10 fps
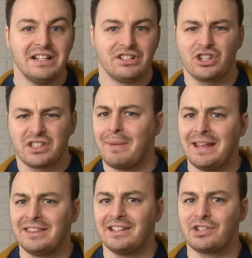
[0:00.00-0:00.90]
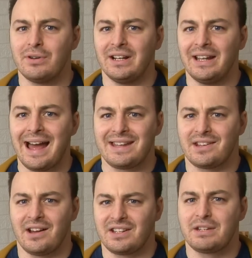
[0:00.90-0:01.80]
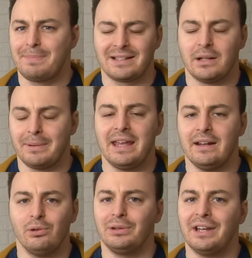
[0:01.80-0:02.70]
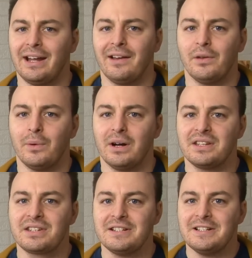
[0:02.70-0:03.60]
just the main things really, as I suspect I'll be here all day otherwise.